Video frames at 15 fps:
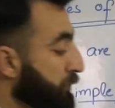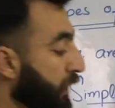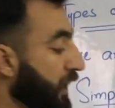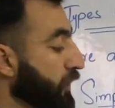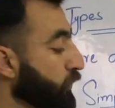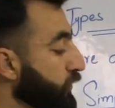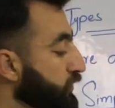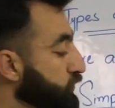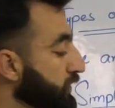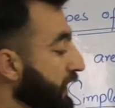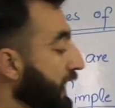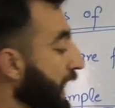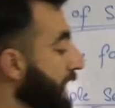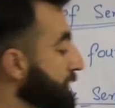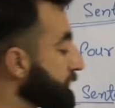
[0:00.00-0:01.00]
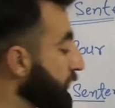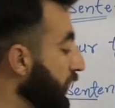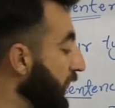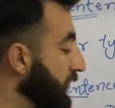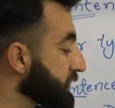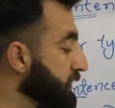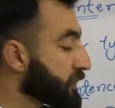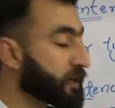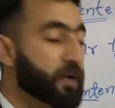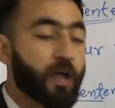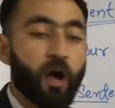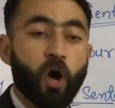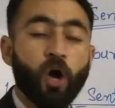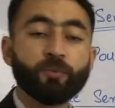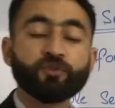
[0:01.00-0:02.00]
But we do not have
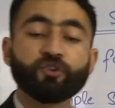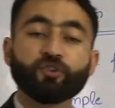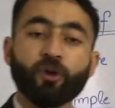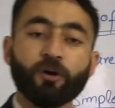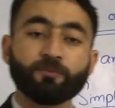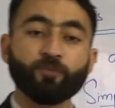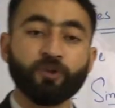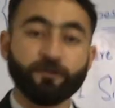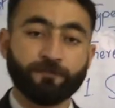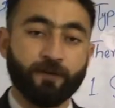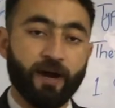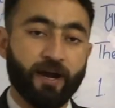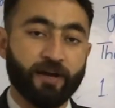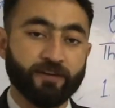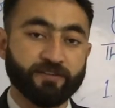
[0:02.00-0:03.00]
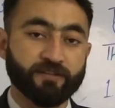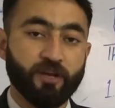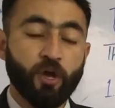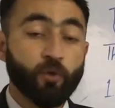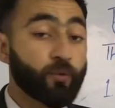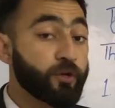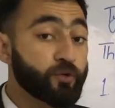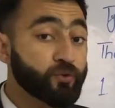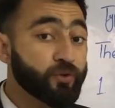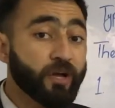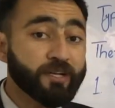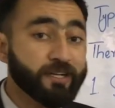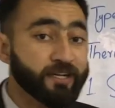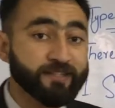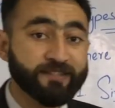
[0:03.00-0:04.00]
other object or modifiers. We do
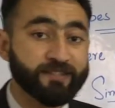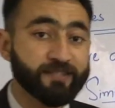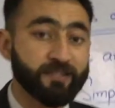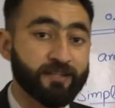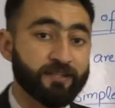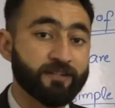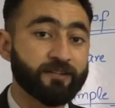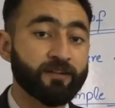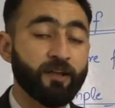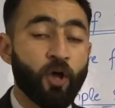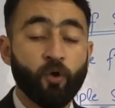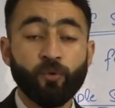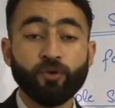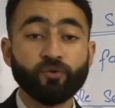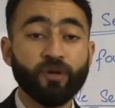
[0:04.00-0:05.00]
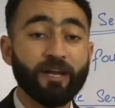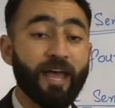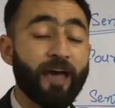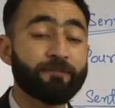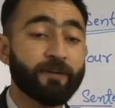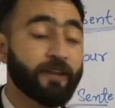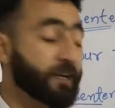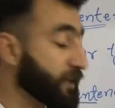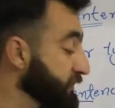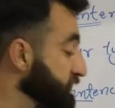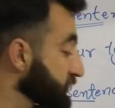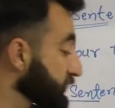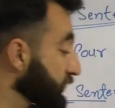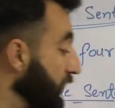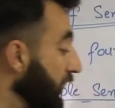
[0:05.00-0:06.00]
not have any
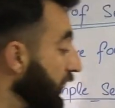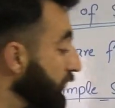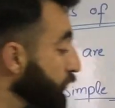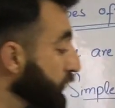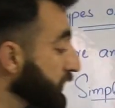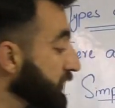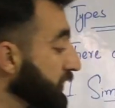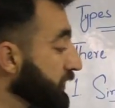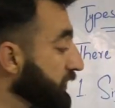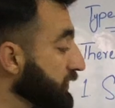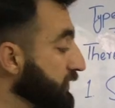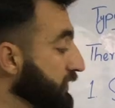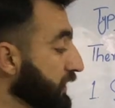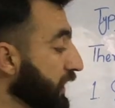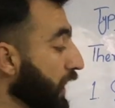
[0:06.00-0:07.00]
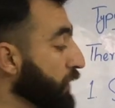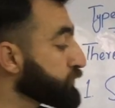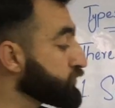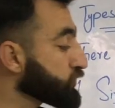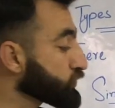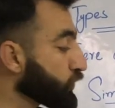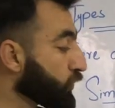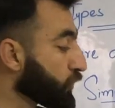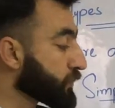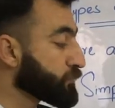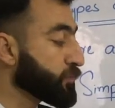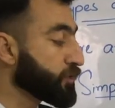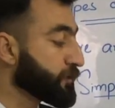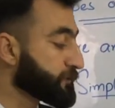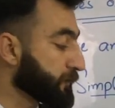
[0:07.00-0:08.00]
concern with the object or
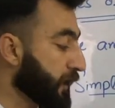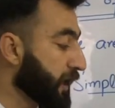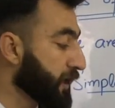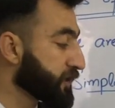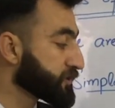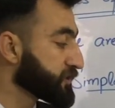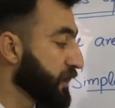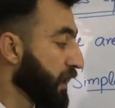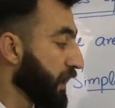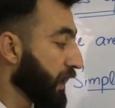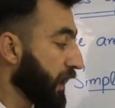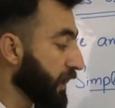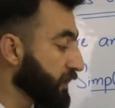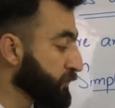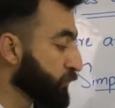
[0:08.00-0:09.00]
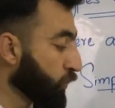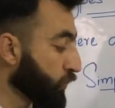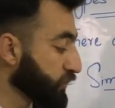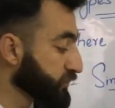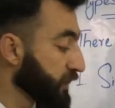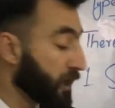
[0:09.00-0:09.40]
modifiers anymore.